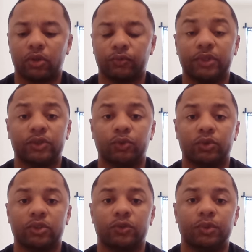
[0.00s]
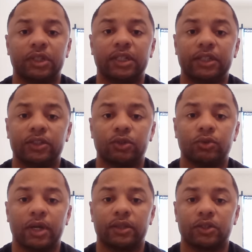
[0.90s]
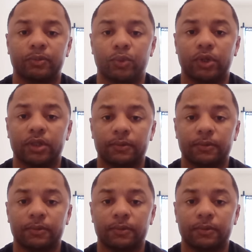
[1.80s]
resources we need to at this point,